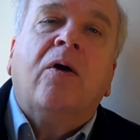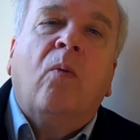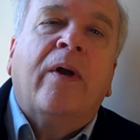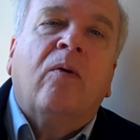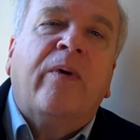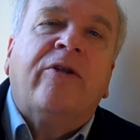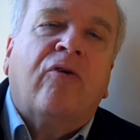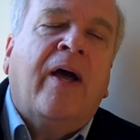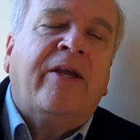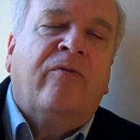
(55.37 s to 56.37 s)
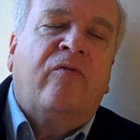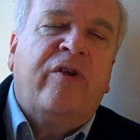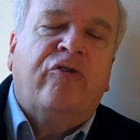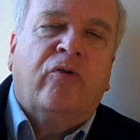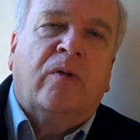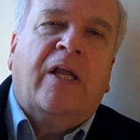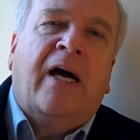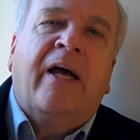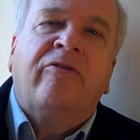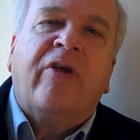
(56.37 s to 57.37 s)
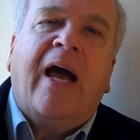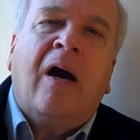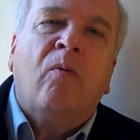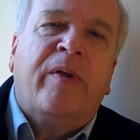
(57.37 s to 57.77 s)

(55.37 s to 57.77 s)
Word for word: where we try to visualize how